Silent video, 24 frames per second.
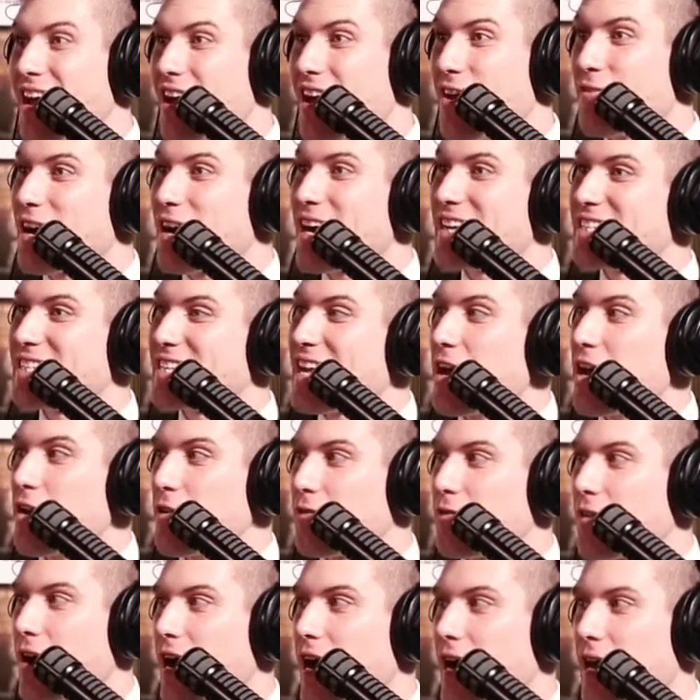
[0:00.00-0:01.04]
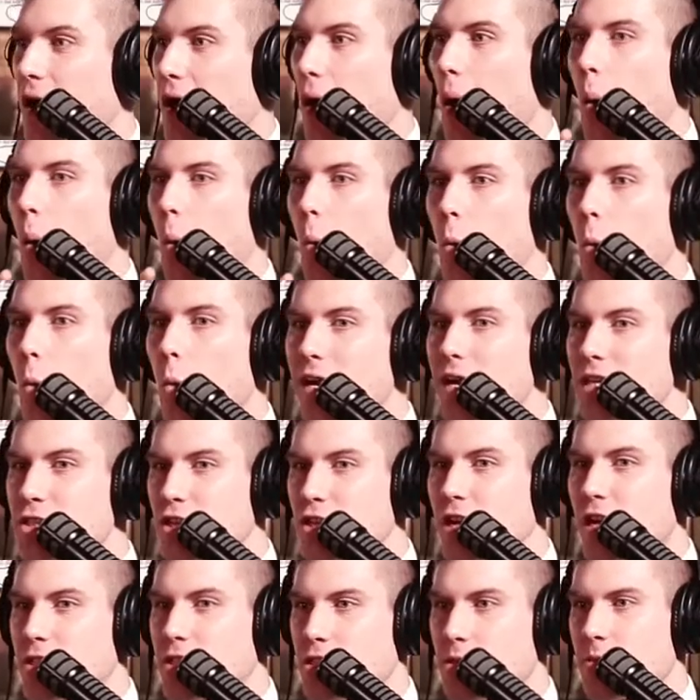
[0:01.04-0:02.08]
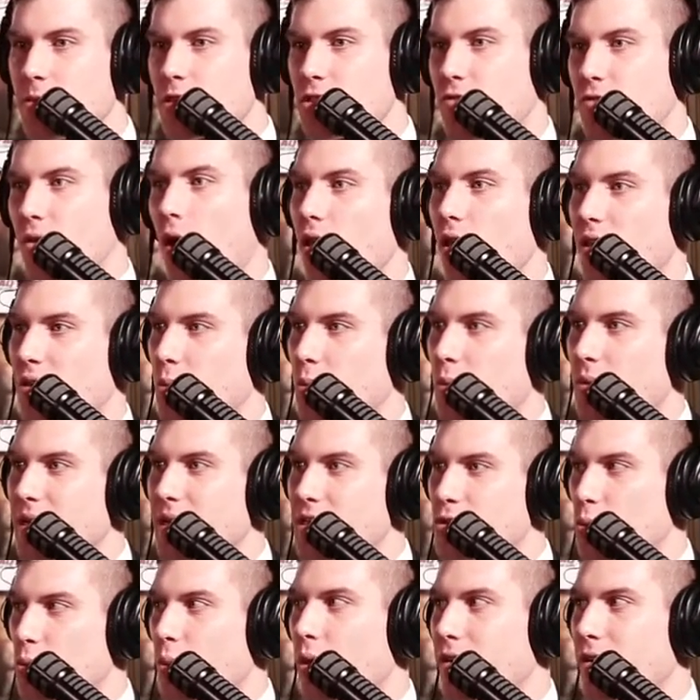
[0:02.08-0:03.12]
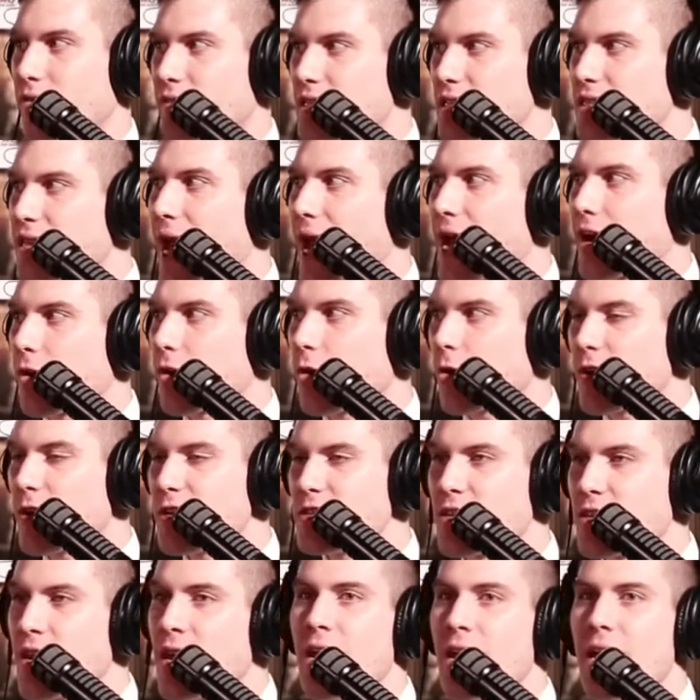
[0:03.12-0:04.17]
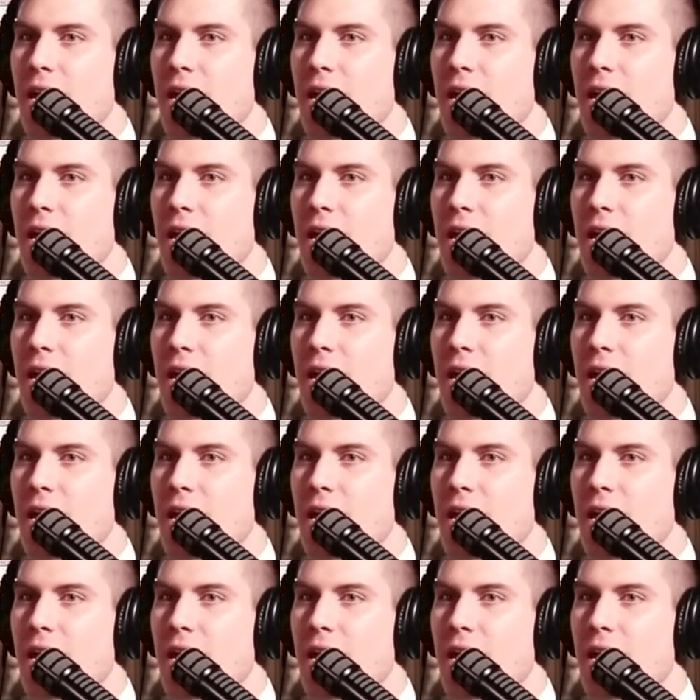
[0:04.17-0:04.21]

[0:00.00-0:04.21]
of identifying which customers fall in which one of these categories.